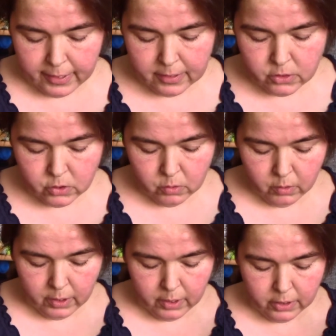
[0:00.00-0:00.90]
and
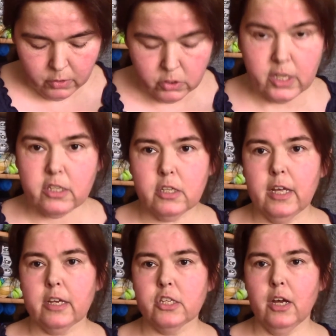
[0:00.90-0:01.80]
to use as an
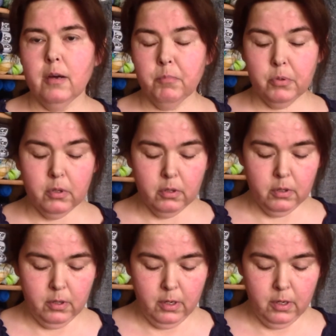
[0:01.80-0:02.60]
example